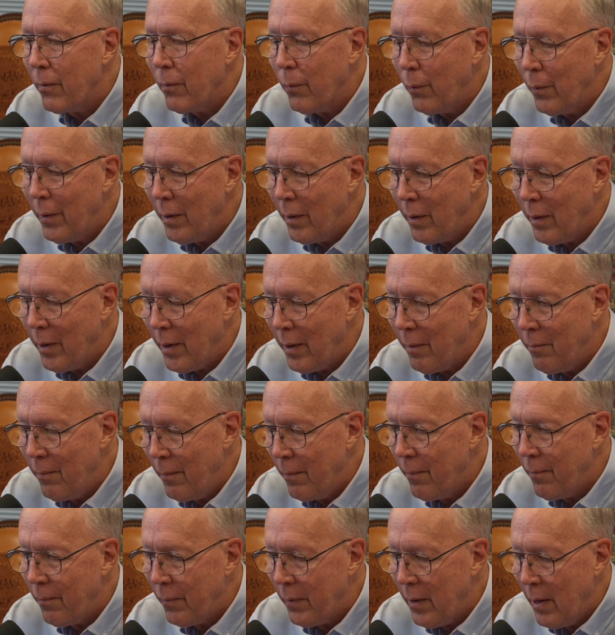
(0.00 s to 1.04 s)
We
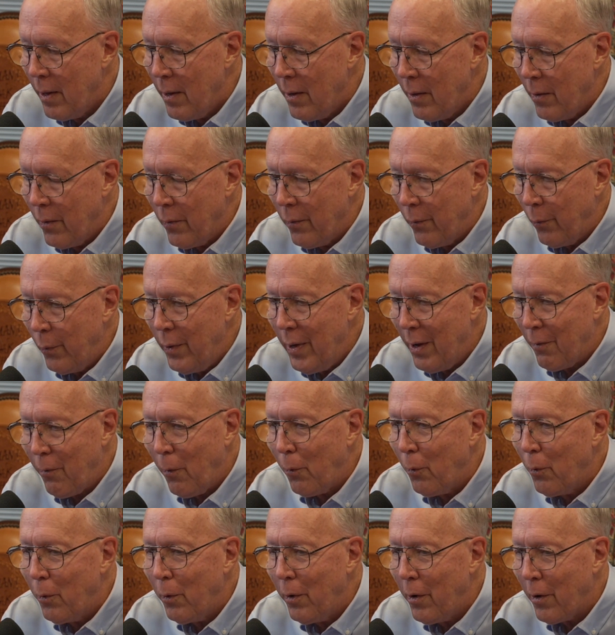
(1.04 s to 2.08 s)
have a
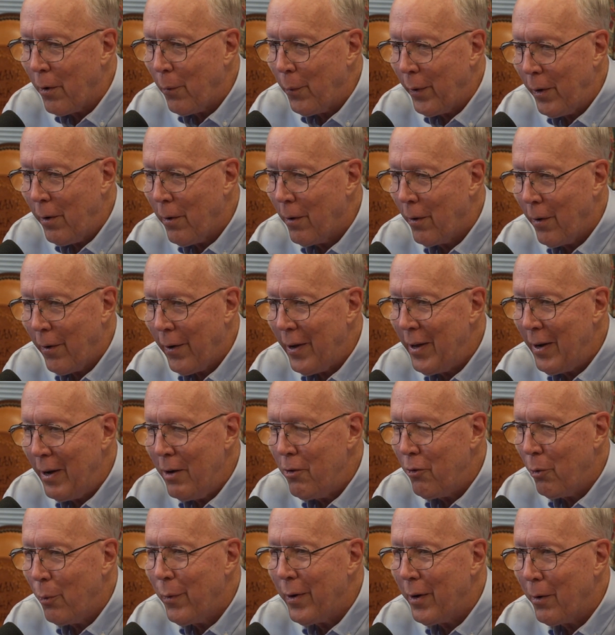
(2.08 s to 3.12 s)
rule here we call our
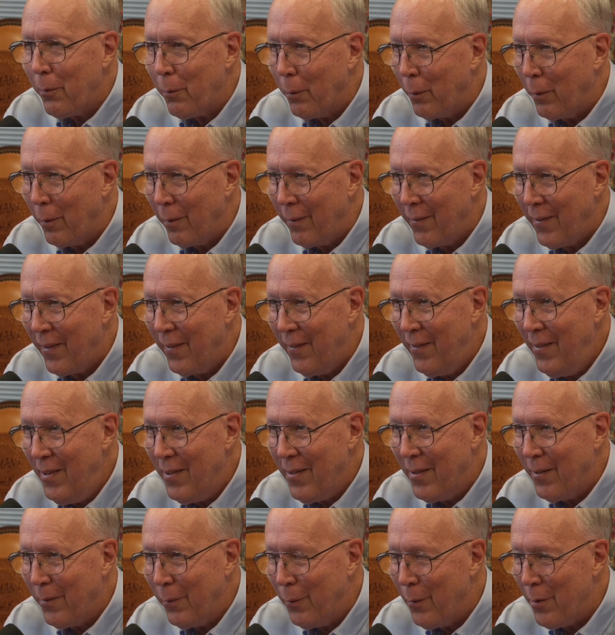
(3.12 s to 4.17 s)
80-20 rule,
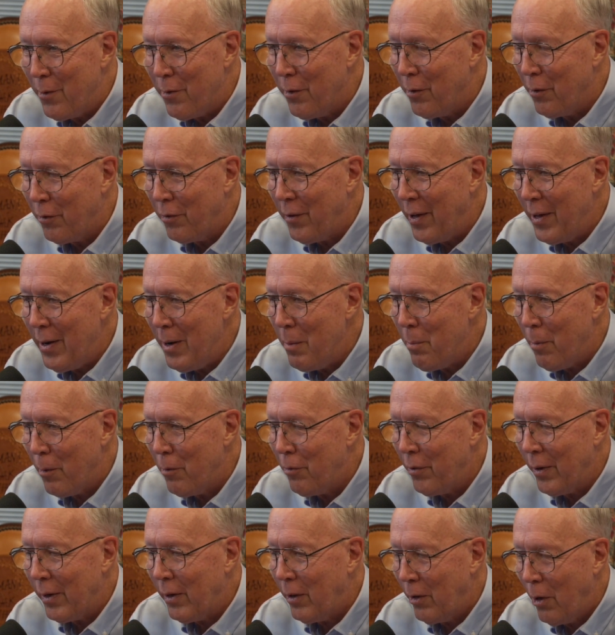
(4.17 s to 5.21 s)
which is
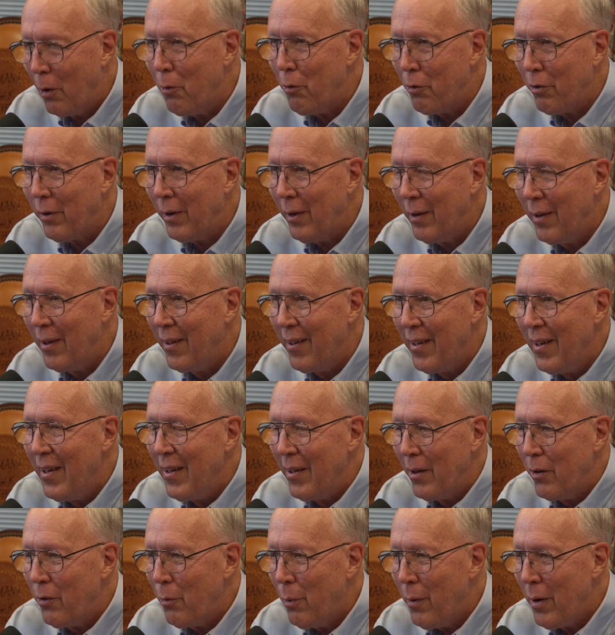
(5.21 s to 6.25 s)
80% coaching,
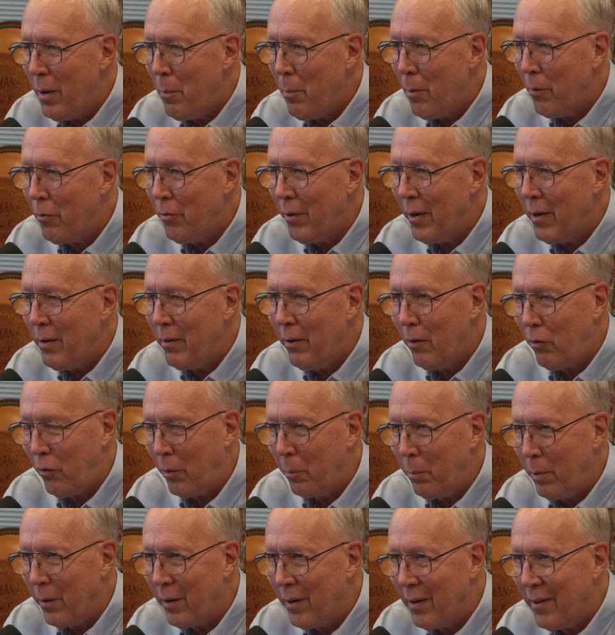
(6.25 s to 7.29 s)
20%
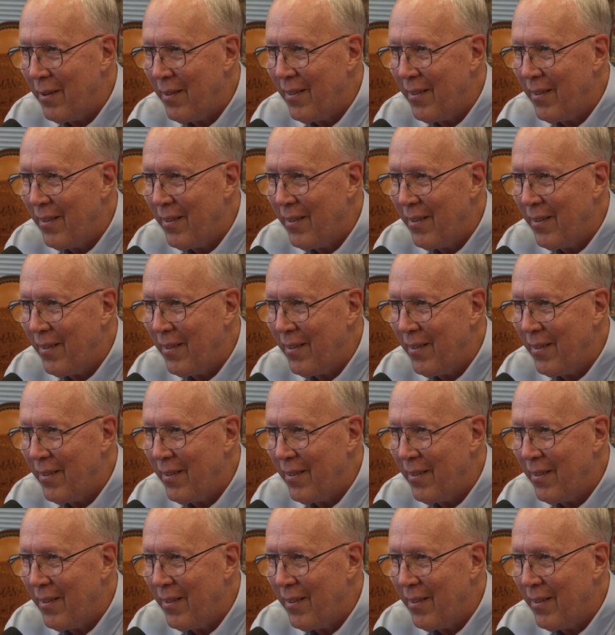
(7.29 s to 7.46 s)
discipline.